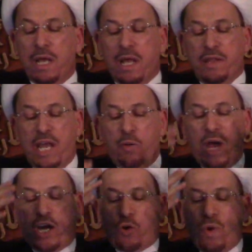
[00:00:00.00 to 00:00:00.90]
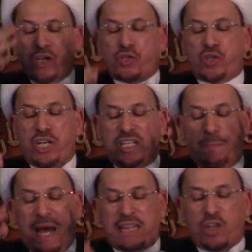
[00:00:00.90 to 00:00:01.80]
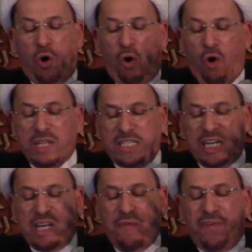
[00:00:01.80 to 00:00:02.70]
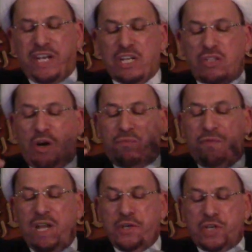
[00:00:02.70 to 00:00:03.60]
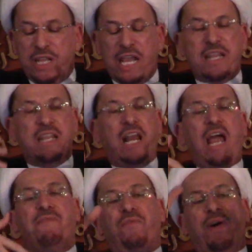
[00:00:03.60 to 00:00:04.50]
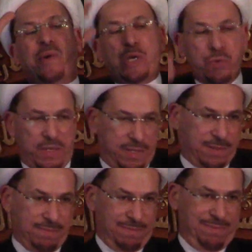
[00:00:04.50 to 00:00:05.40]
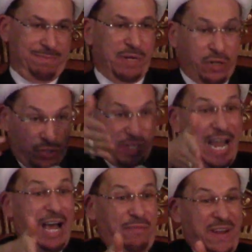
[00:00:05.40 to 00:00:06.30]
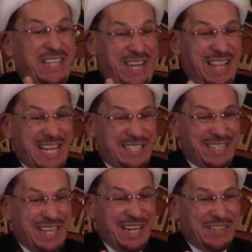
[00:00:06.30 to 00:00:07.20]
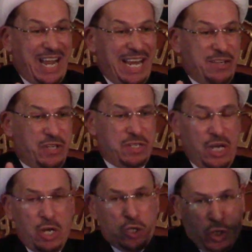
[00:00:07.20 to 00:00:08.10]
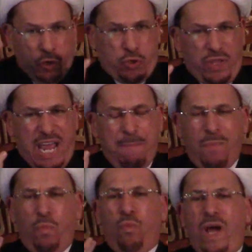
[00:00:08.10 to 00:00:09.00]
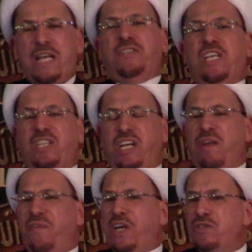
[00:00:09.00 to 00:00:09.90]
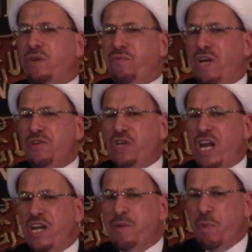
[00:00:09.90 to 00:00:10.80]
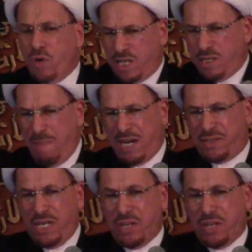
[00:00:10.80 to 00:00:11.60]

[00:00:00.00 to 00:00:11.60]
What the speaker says: there were questions about the whole significance of religion in the life of our youth, because they are facing these challenges. So to them, what is the significance of religion anymore? It doesn't make sense.